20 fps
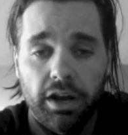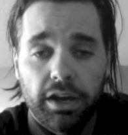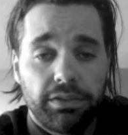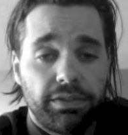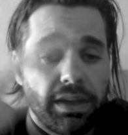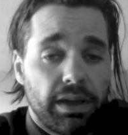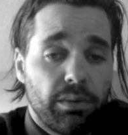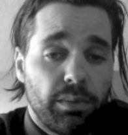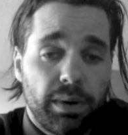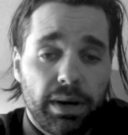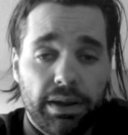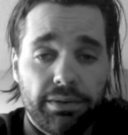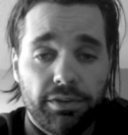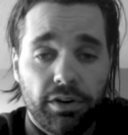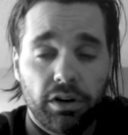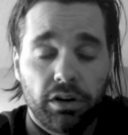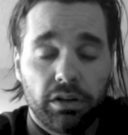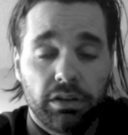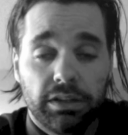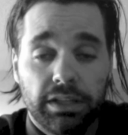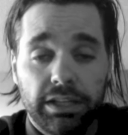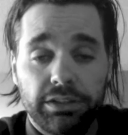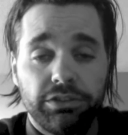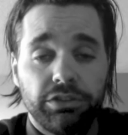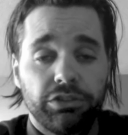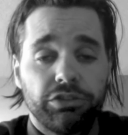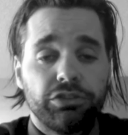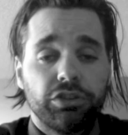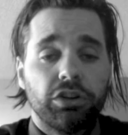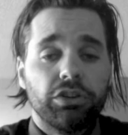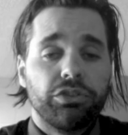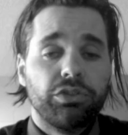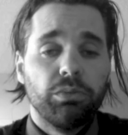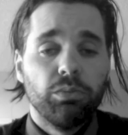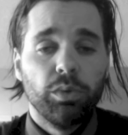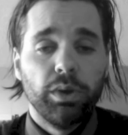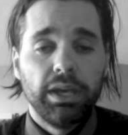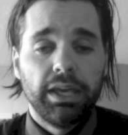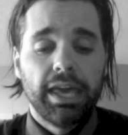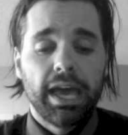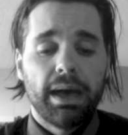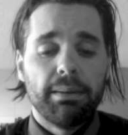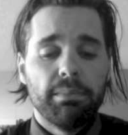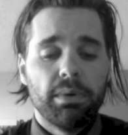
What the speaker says: right then, whatever. Let's just start some Recap